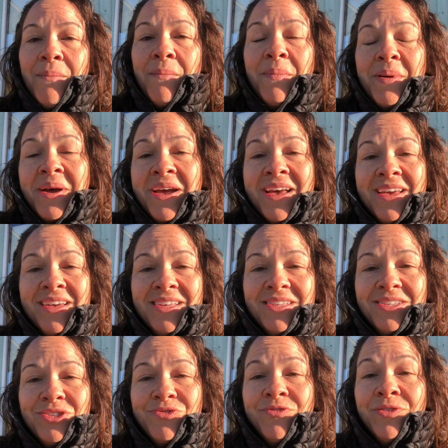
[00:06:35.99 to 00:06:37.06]
But
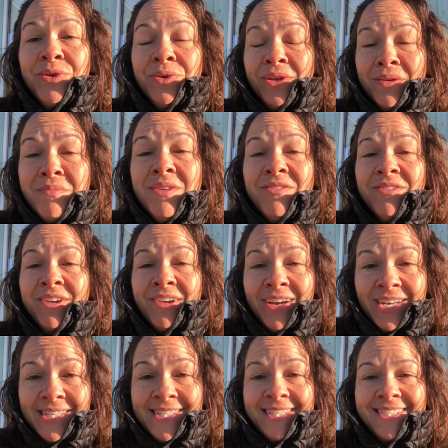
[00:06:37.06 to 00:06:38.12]
food can be
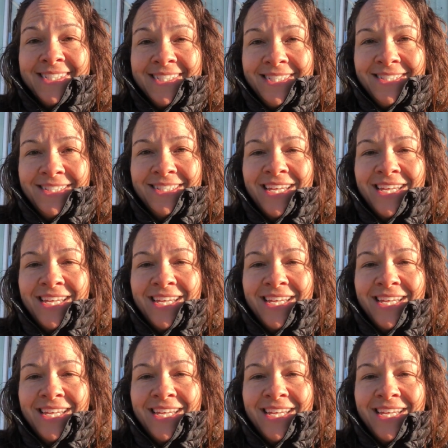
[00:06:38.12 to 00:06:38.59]
very addicting.